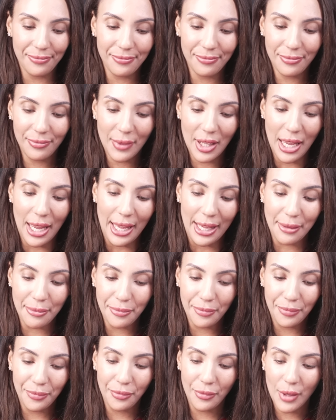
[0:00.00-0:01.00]
Okay.
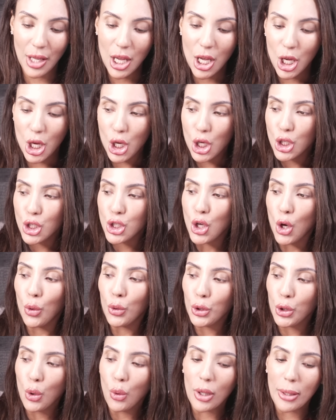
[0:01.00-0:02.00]

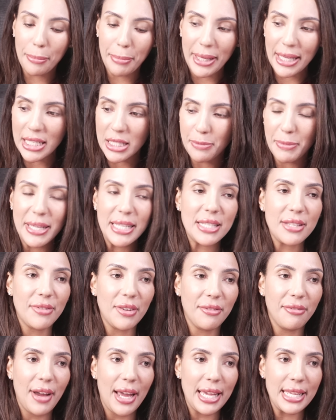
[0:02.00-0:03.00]
So your biggest piece of
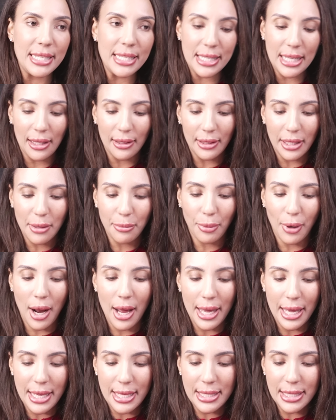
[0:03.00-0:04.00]
advice,
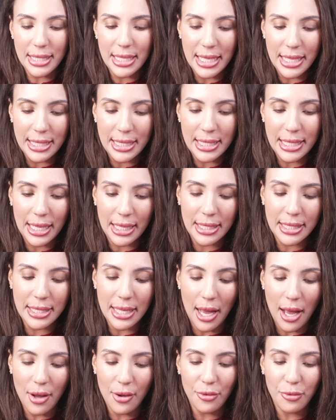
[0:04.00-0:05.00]
Libra, is the 6
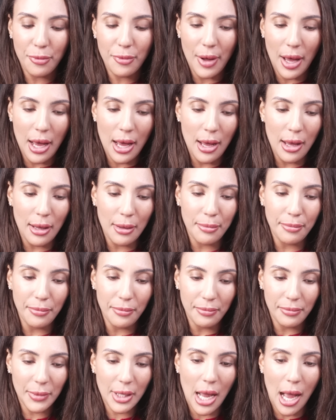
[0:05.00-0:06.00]
of
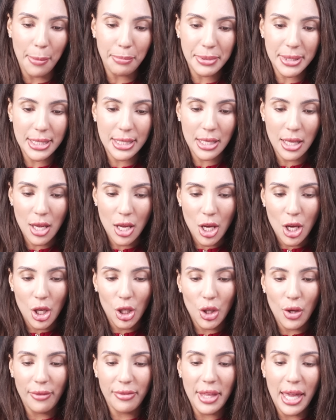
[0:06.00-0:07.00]
Cups.
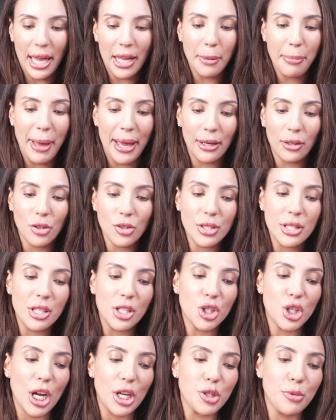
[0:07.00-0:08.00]
You have the 8 of Pentacles and
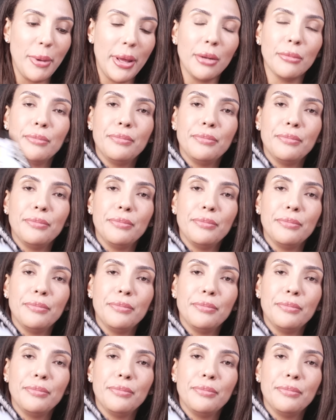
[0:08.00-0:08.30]
the Judgment.